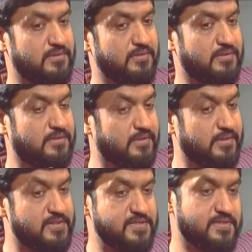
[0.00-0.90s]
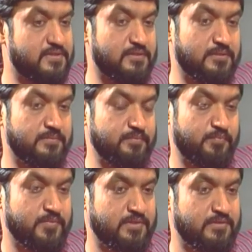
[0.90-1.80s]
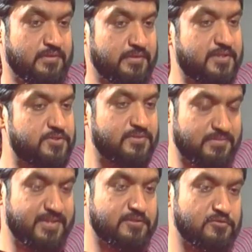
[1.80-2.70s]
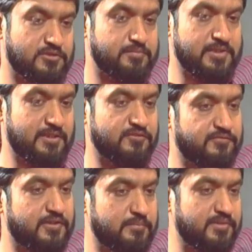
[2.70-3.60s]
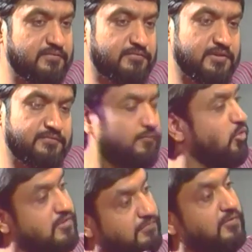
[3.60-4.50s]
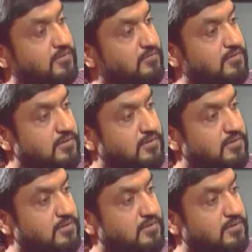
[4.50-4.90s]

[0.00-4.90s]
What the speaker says: is. And I should like to spell out very briefly four different